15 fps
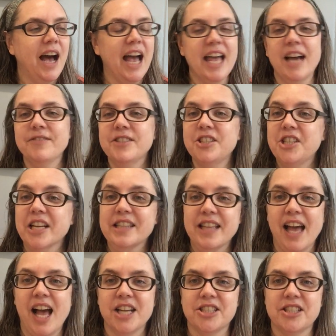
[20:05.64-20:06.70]
I have to check
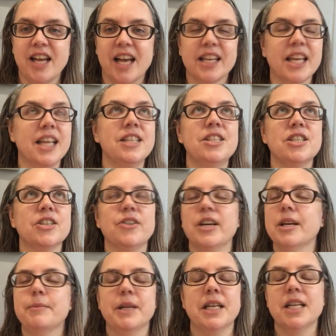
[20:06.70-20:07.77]
the hashtag
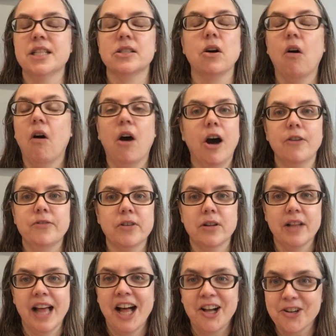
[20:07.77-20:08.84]
Instagram and its
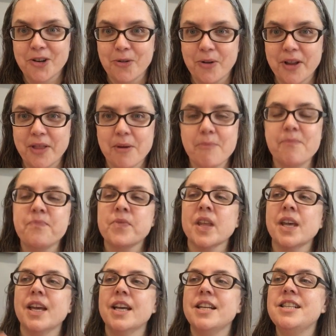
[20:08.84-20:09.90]
awful algorithm
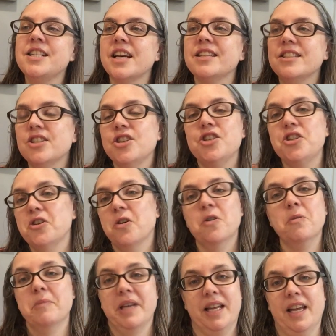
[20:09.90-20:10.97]
doesn't
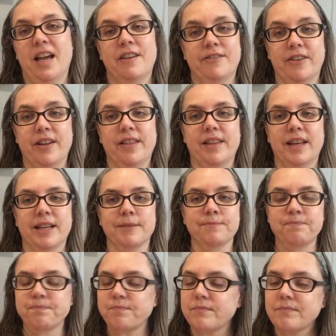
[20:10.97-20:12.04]
show me
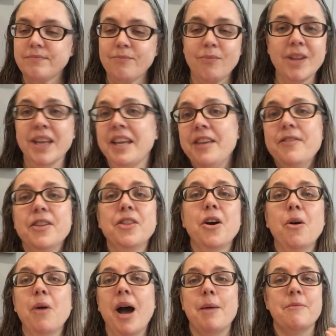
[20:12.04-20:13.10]
everything. Even
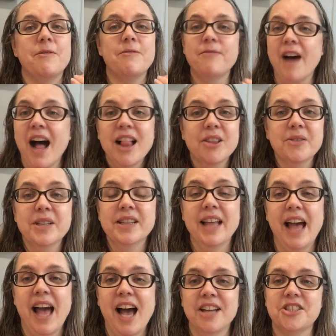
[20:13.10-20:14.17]
though I'm following
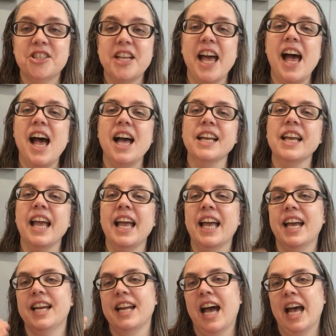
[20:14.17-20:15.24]
the hashtag
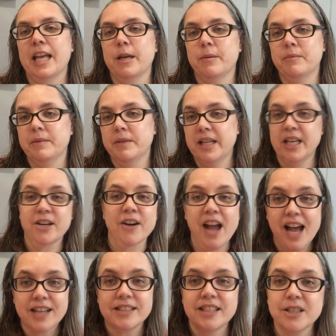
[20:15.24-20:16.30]
and I am
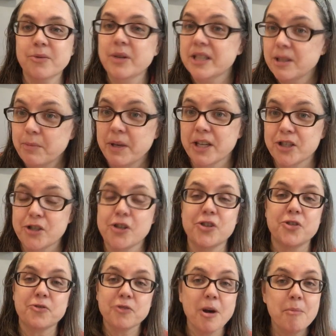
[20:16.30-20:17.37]
interacting with the
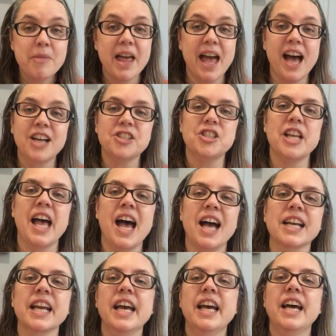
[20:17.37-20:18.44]
pictures from the
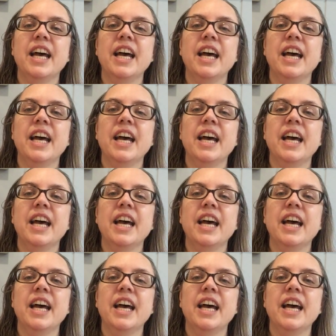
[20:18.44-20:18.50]
hashtag,